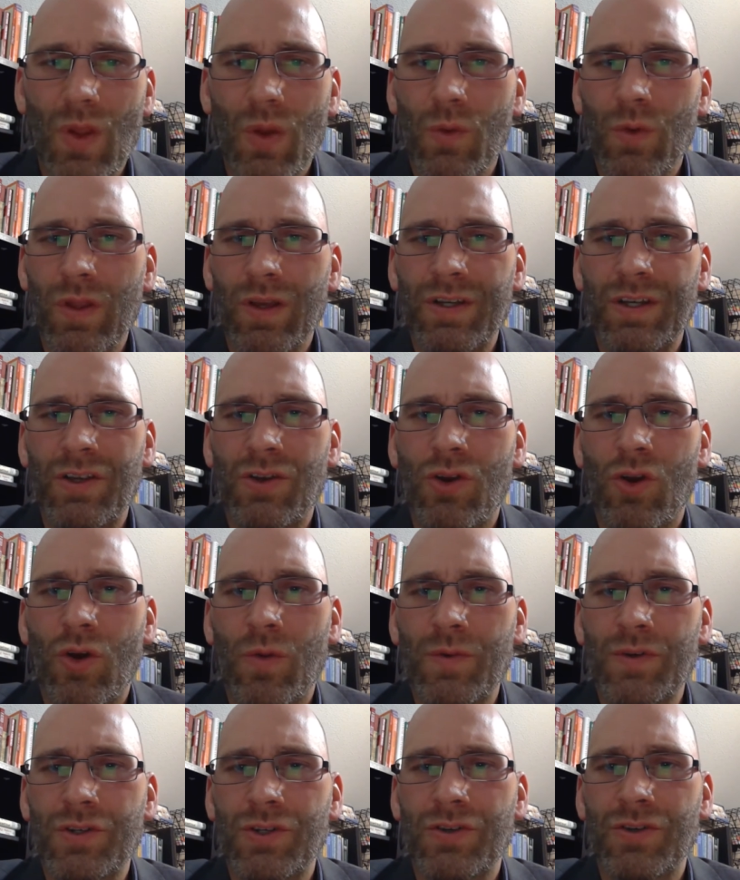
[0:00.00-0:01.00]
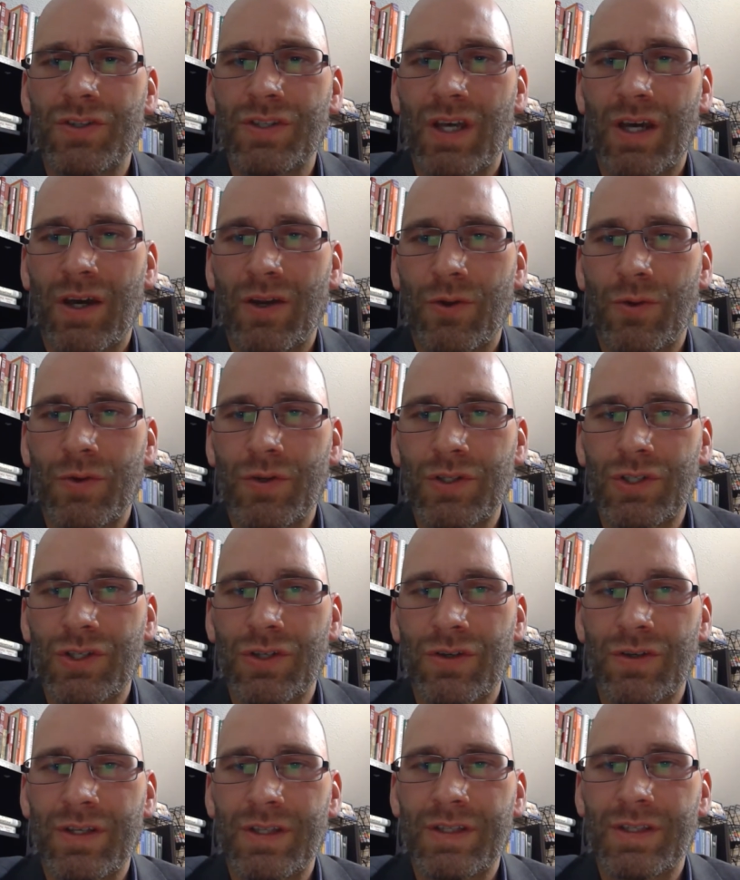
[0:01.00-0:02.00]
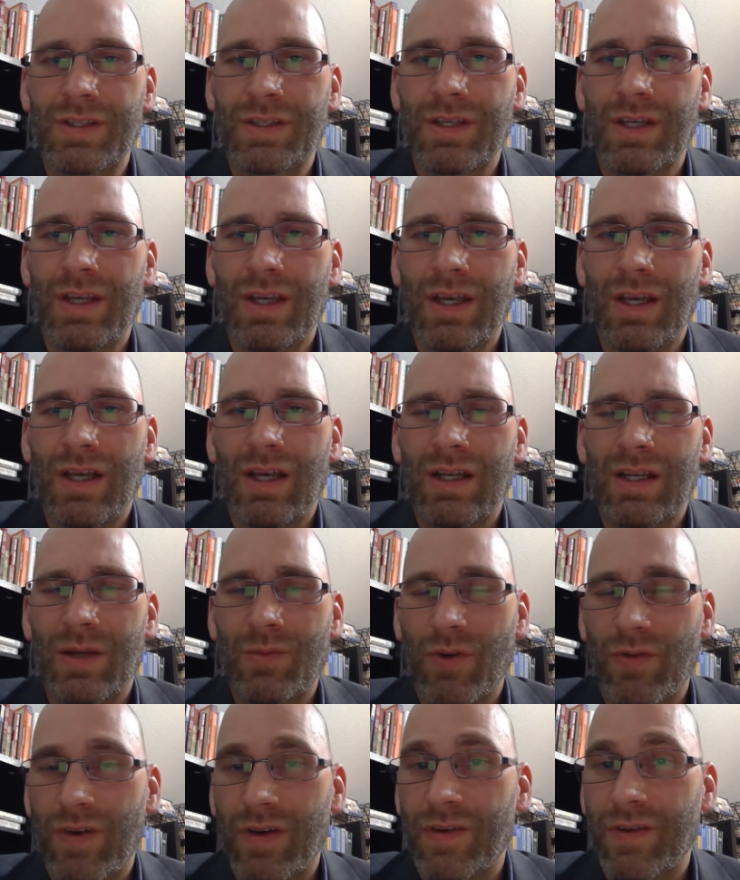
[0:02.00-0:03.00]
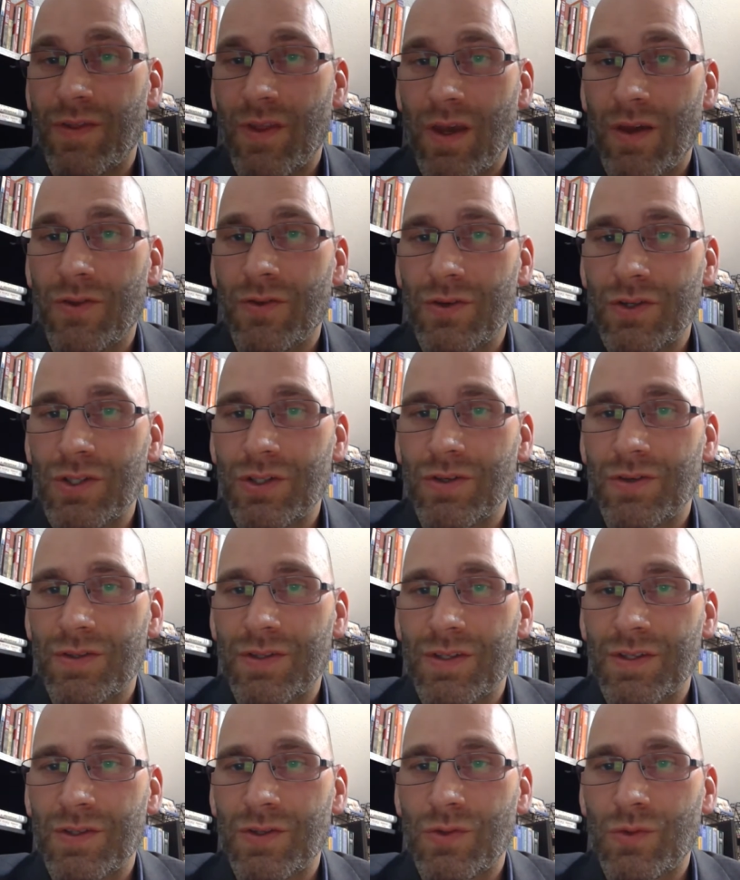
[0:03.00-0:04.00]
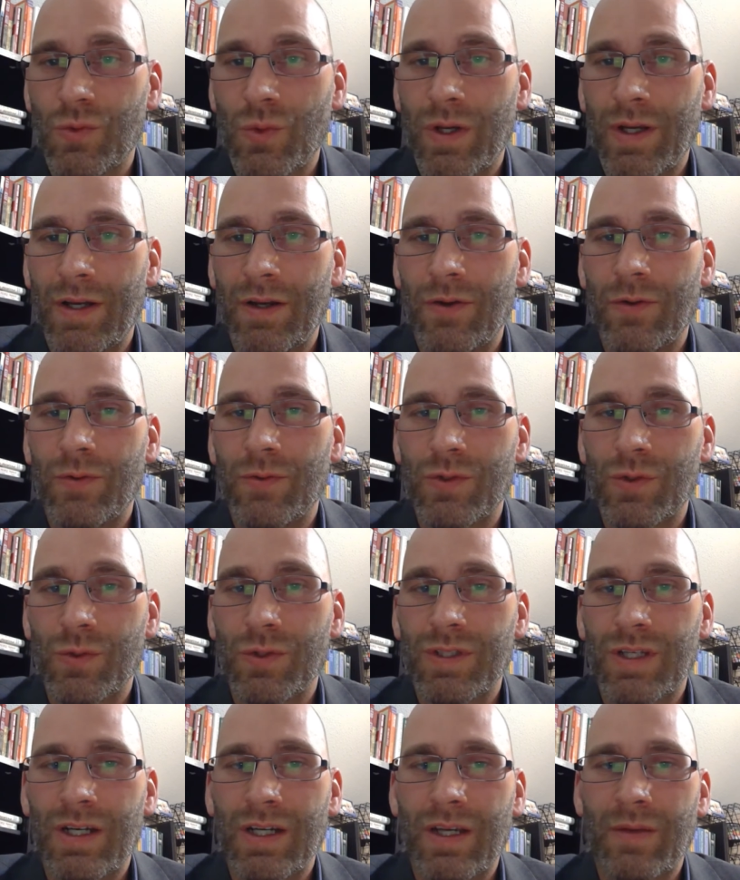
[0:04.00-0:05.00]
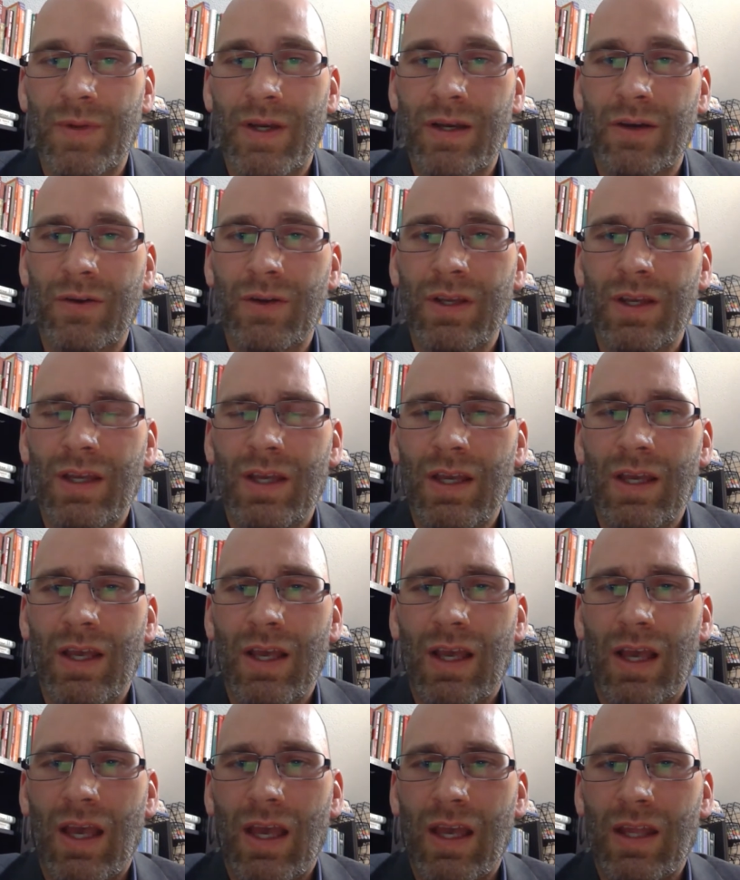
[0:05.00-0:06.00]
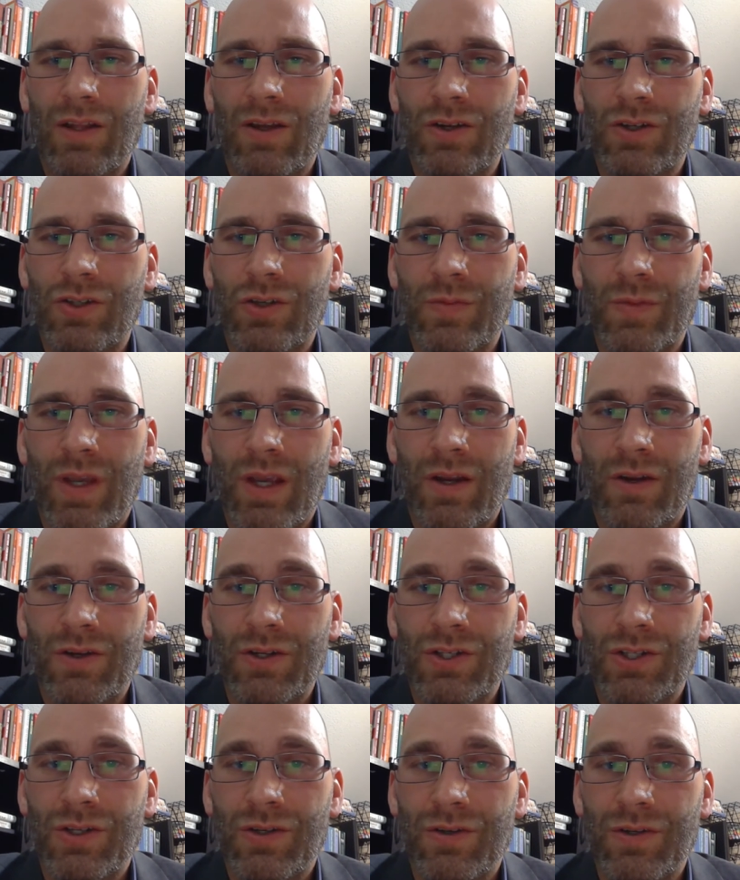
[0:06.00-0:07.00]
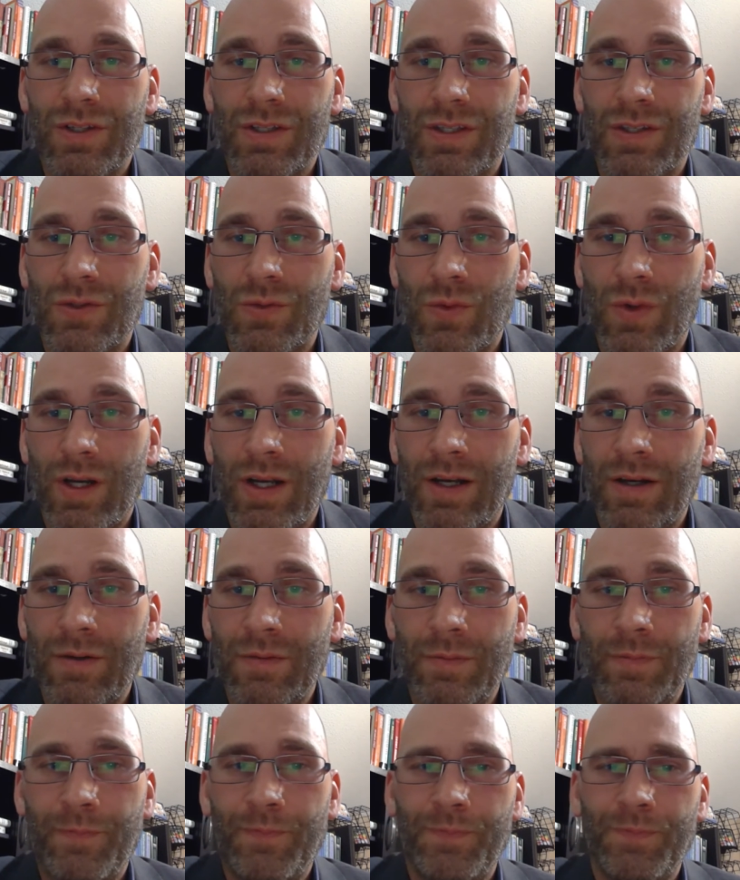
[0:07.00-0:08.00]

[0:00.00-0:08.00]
We looked at your home insurance, auto insurance, a number of other insurances as well, which we'll talk about, and long-term care insurance as well.